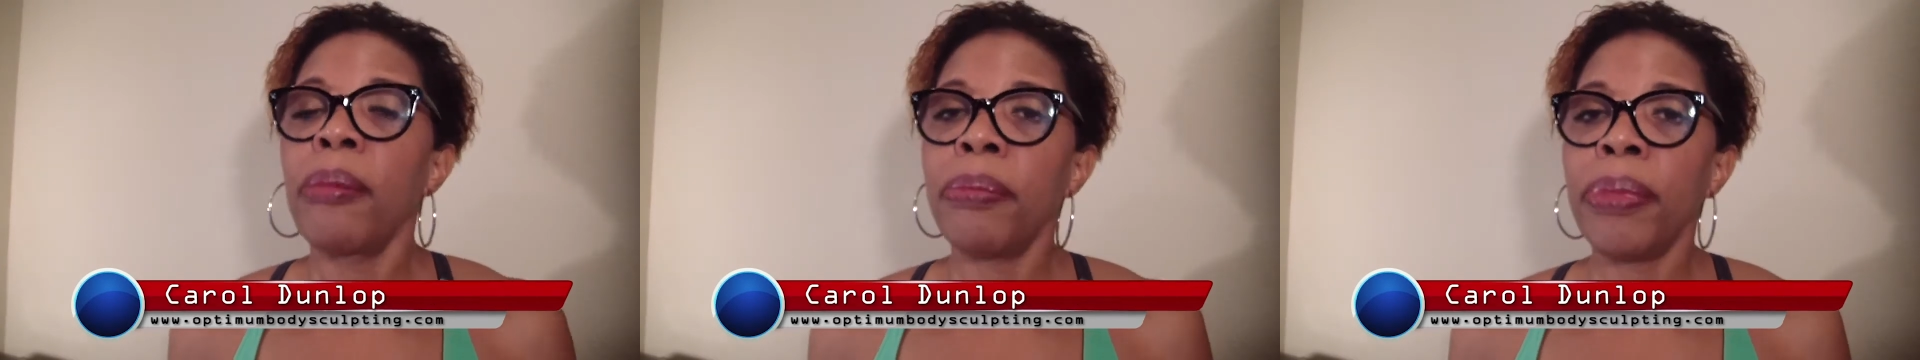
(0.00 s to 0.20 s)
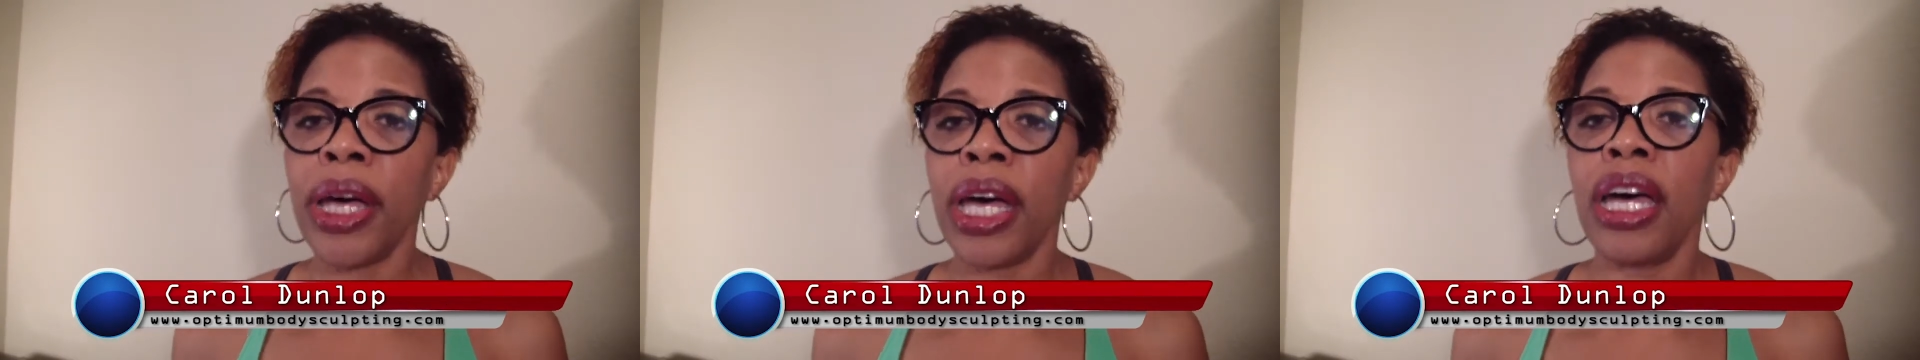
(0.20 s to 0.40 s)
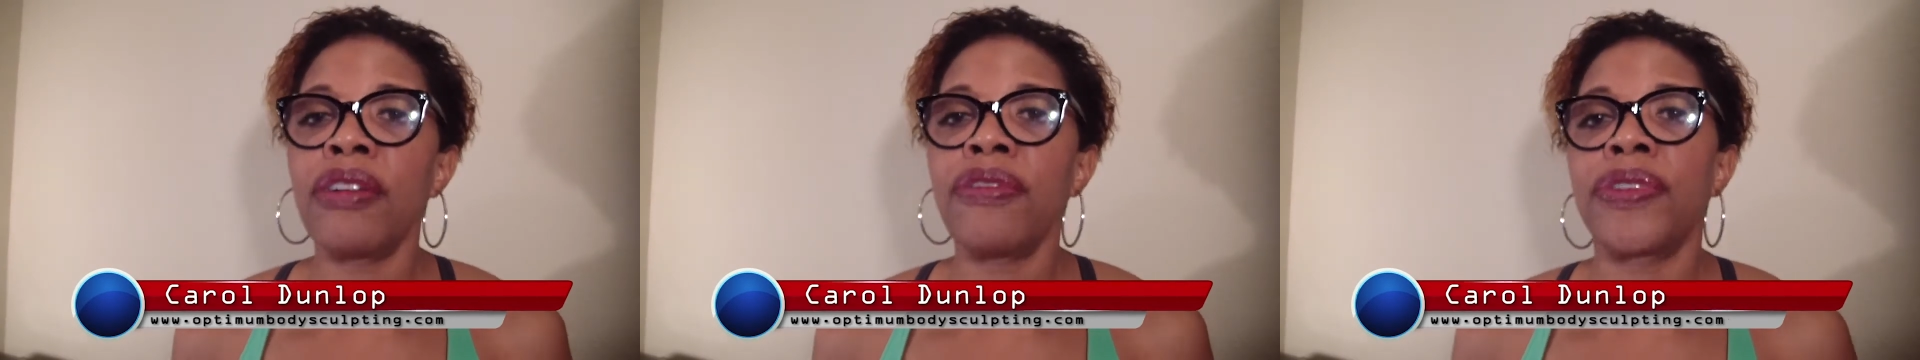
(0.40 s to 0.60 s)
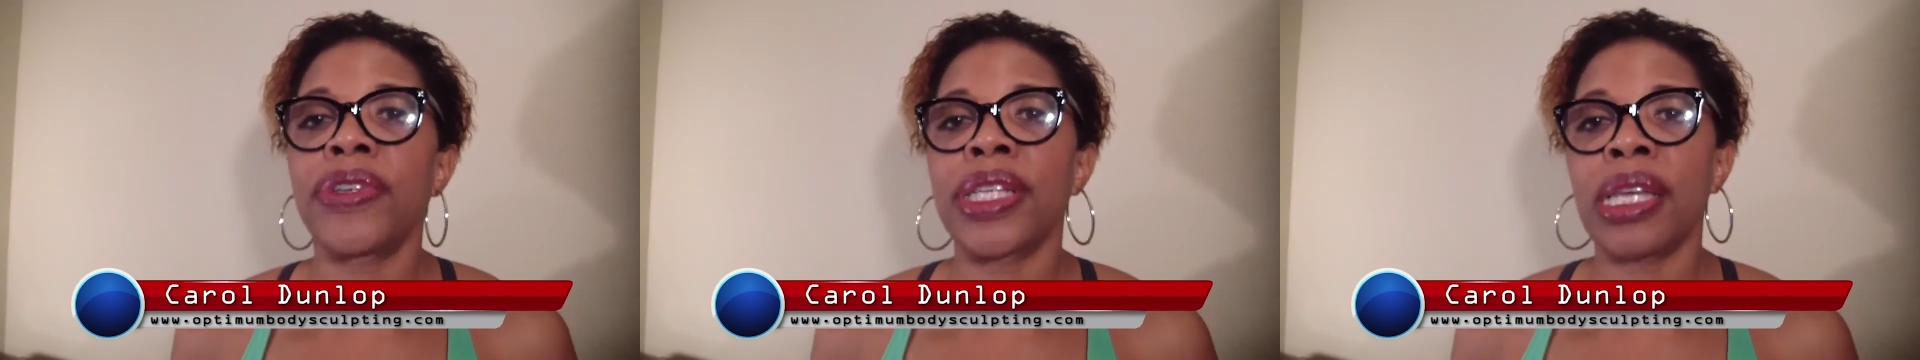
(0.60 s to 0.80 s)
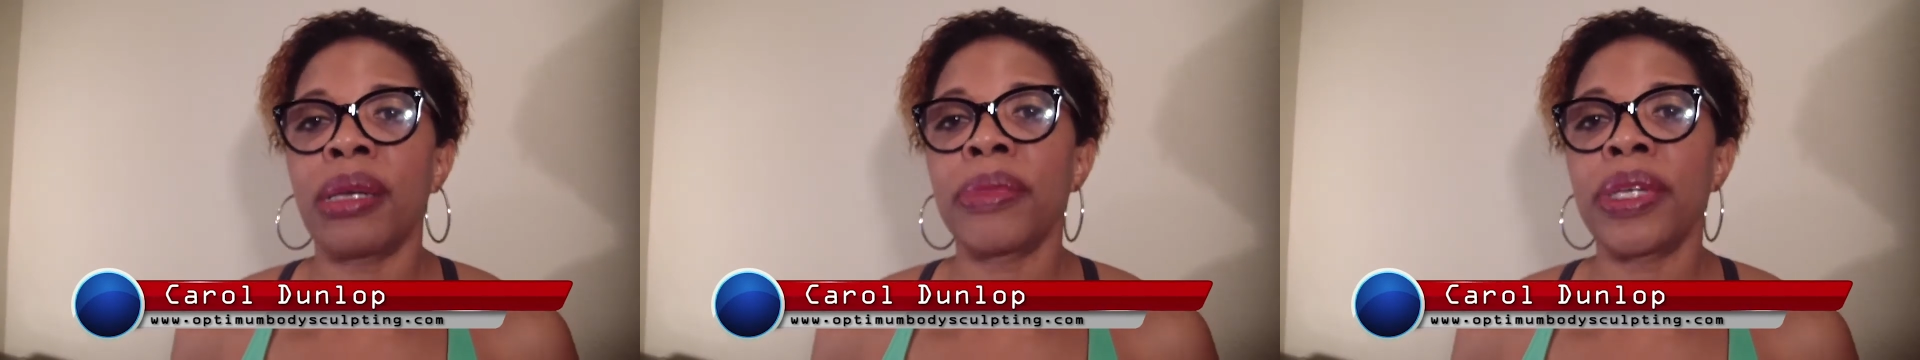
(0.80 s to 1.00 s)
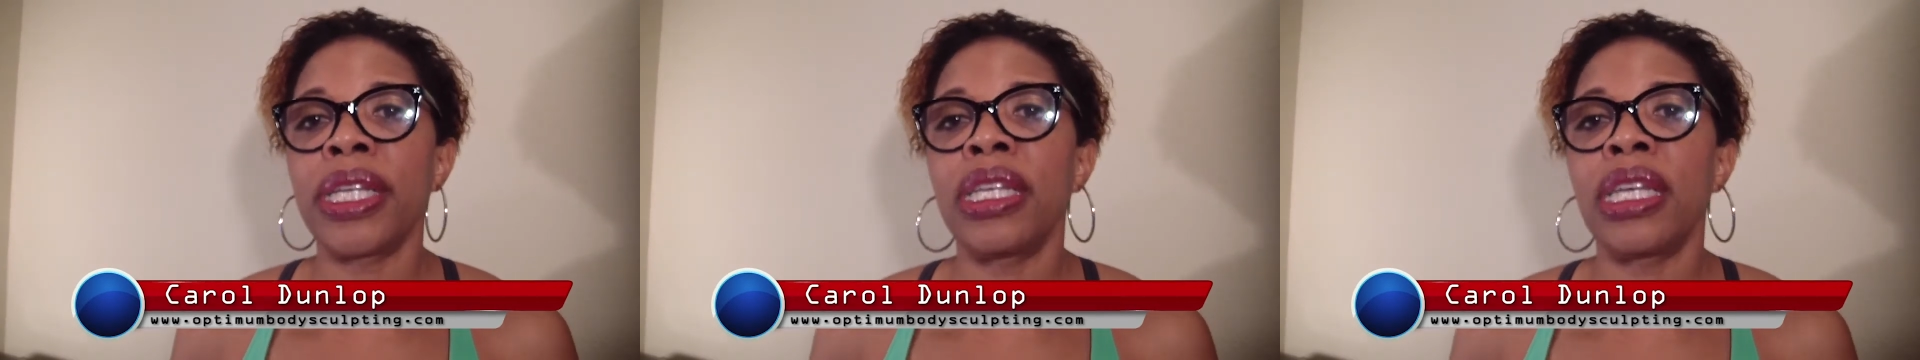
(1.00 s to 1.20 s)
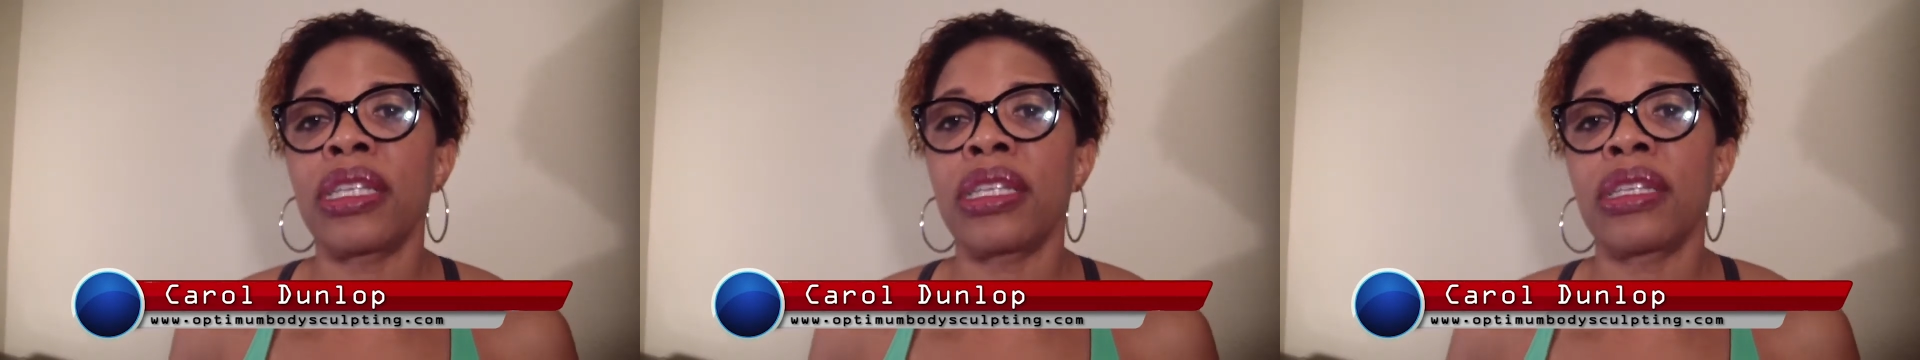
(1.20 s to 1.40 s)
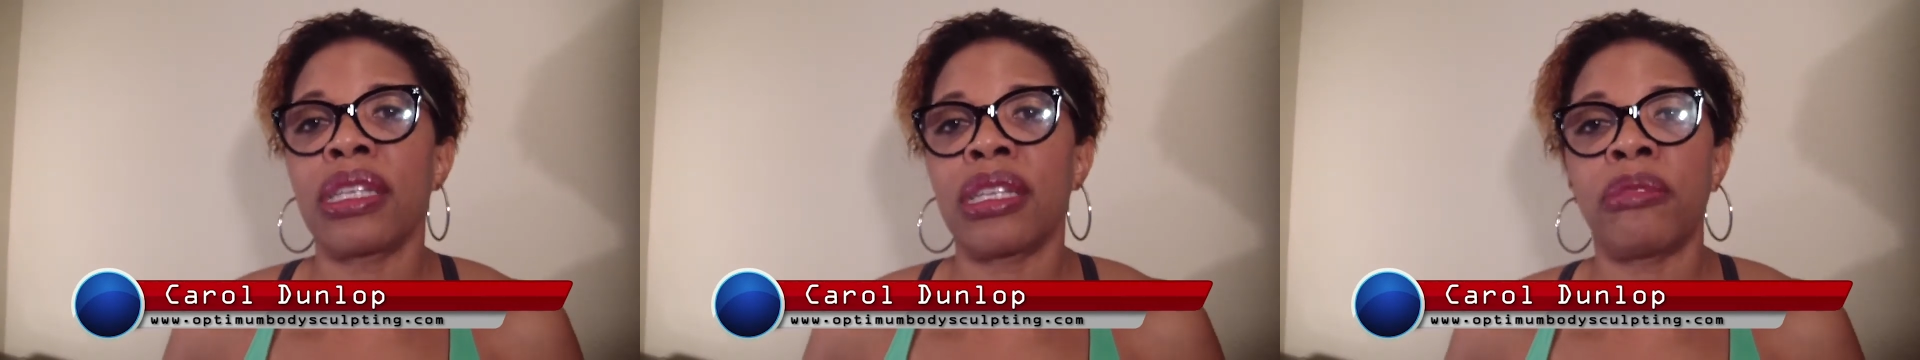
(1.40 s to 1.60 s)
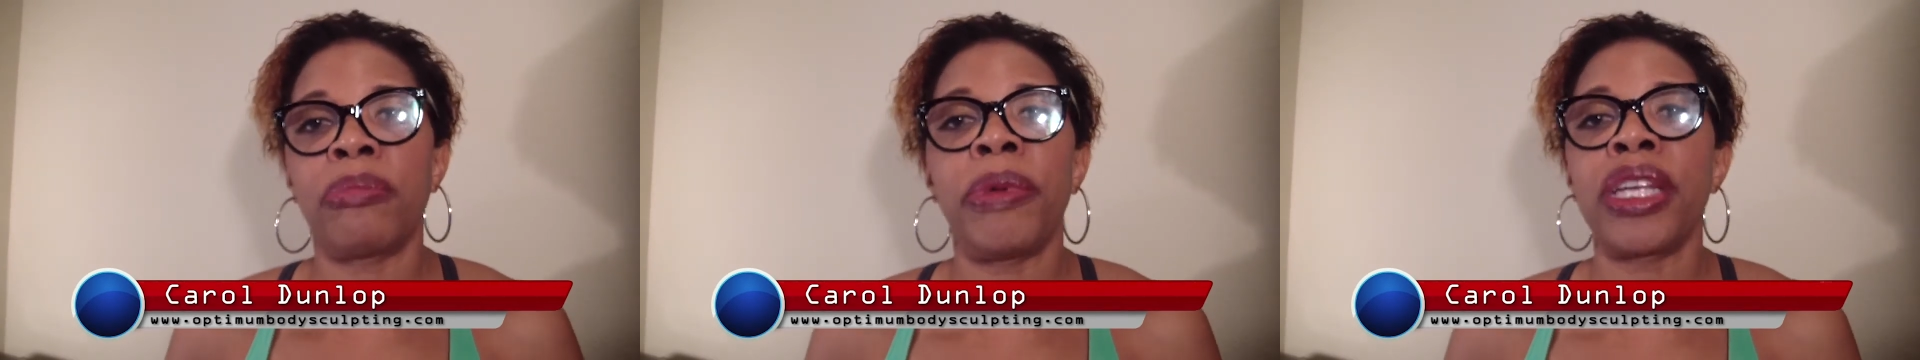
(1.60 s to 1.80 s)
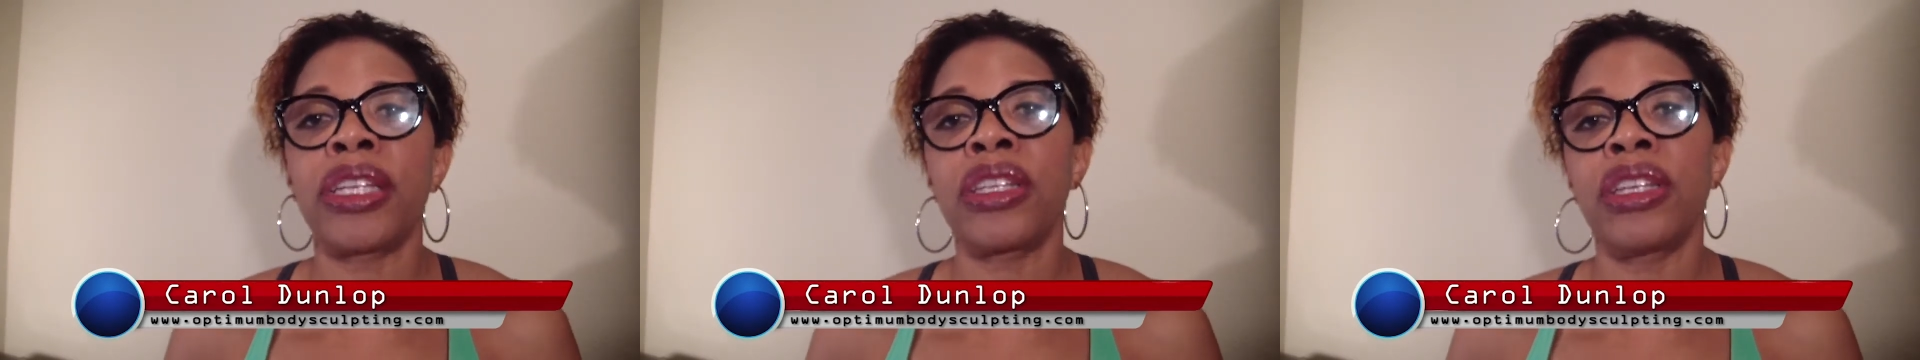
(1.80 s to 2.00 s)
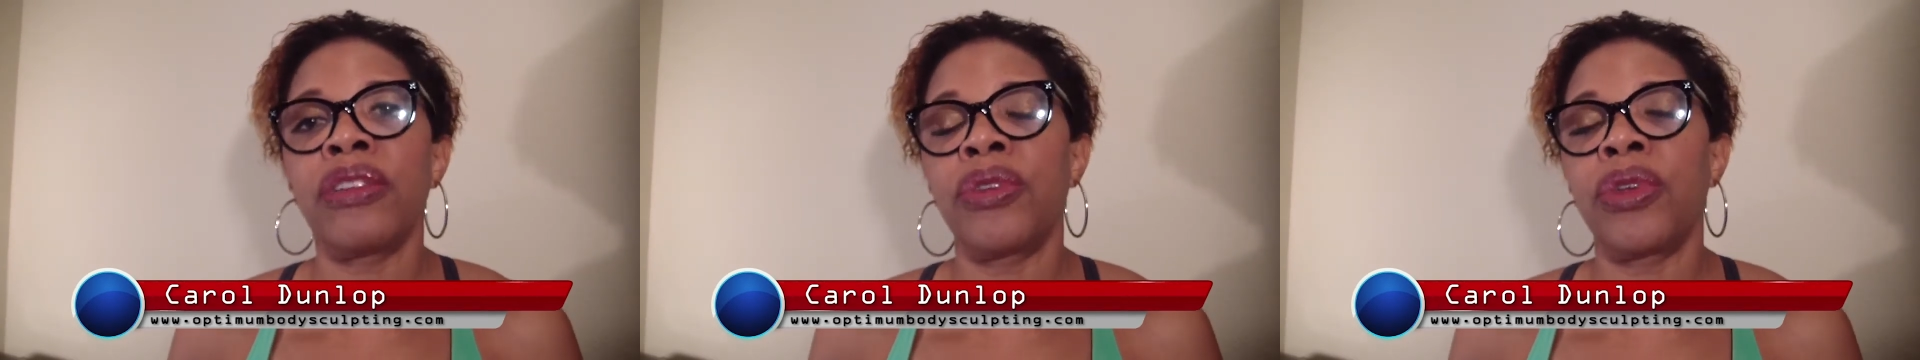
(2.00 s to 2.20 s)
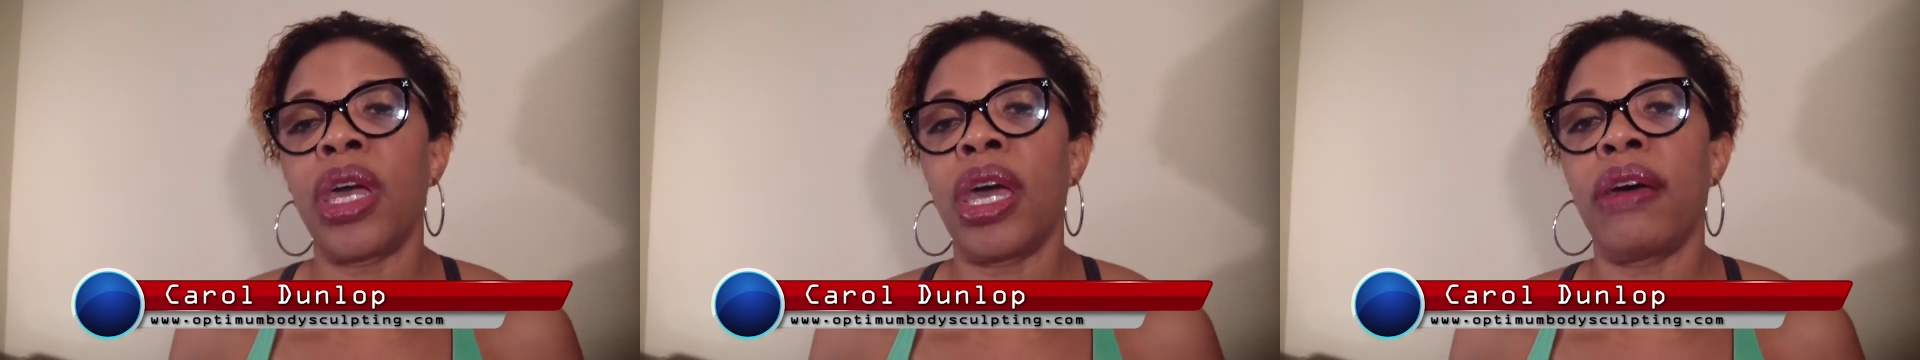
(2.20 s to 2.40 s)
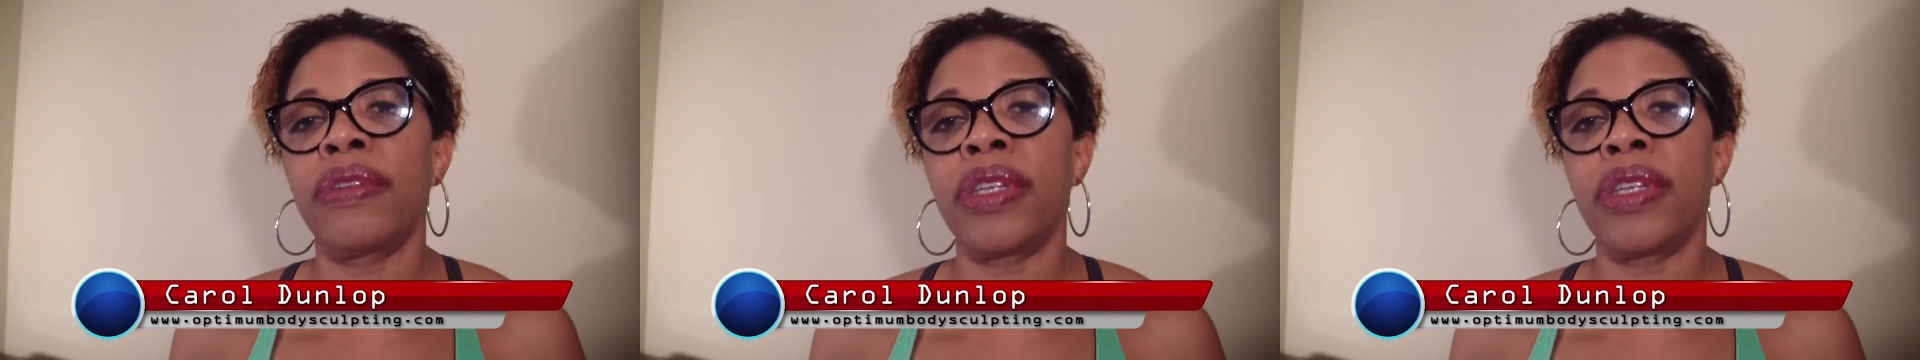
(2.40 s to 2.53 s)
But for some conditions, especially if you have